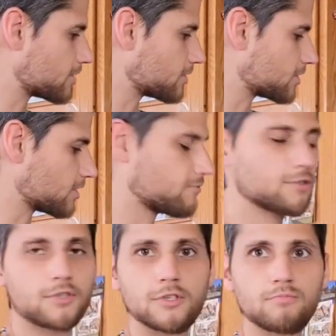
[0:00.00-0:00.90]
this stuff
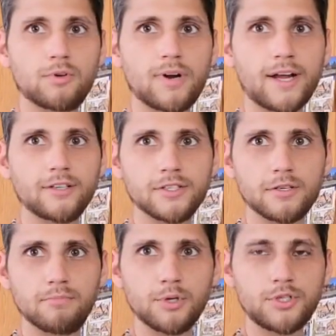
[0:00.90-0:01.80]
is just miraculous.
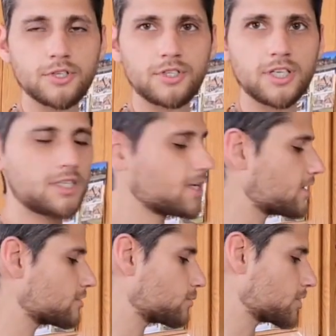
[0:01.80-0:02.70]
It boosts your T
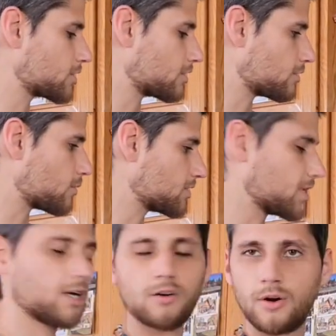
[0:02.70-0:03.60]
cells, which are the ones
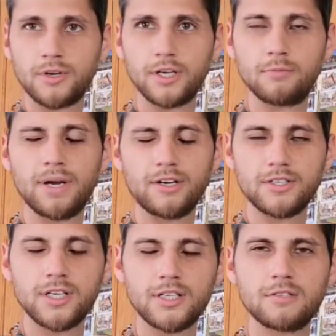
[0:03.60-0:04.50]
that go out and kill
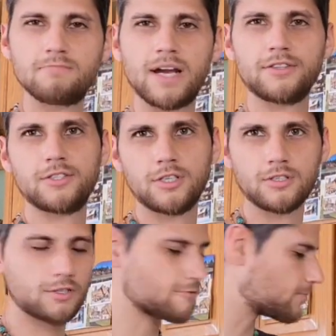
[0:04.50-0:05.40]
parasites and
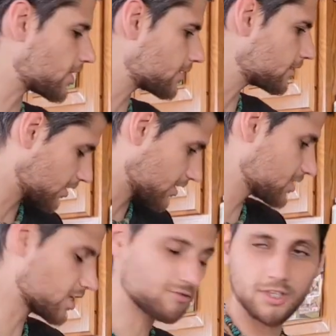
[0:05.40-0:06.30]
pathogens in your blood. This
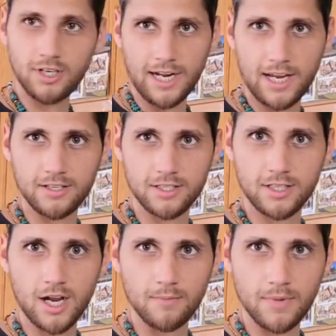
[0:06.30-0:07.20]
stuff's good. I can't
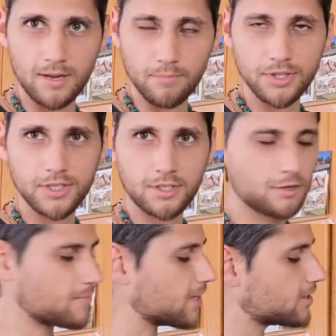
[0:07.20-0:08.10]
stop. I put this
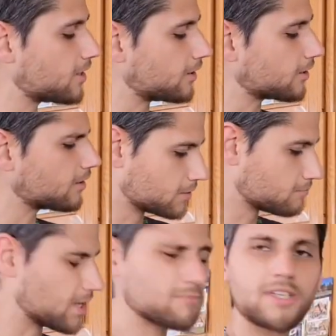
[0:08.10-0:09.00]
under my tongue
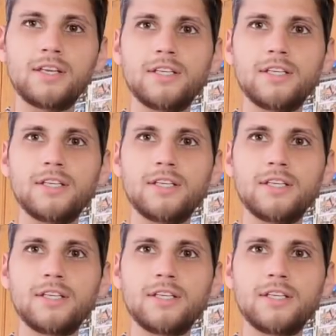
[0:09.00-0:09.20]
sometimes 10